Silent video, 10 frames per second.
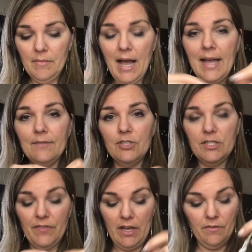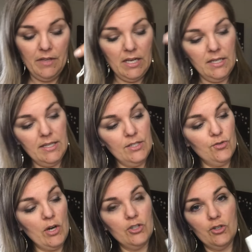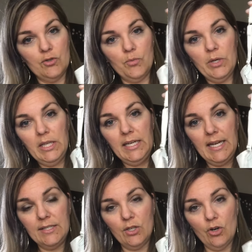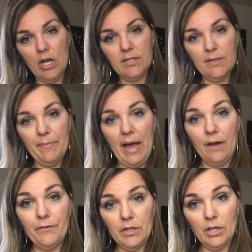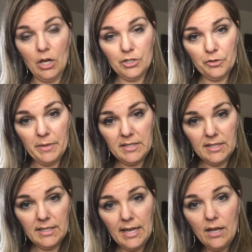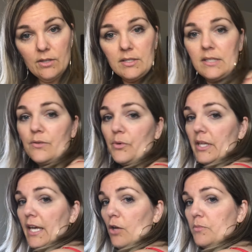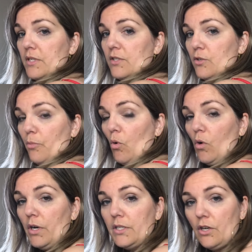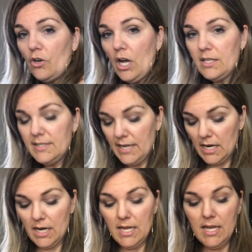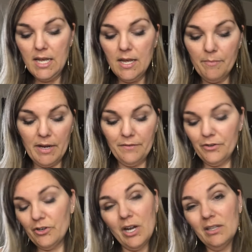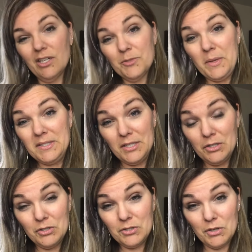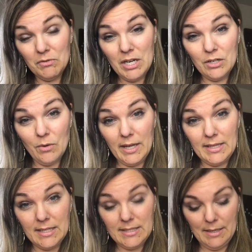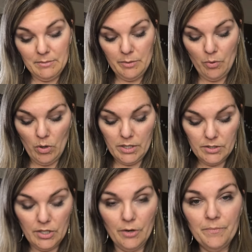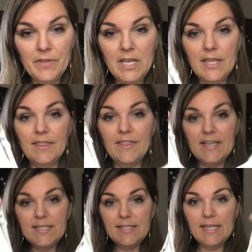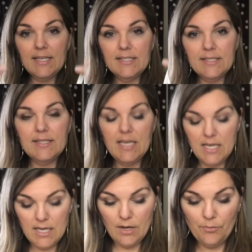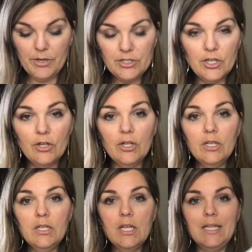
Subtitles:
have just found that the structure is really nice across the back for the larger busted gals because it really helps to support across there. But if you're not large busted, you just don't need quite that same support. So this is the original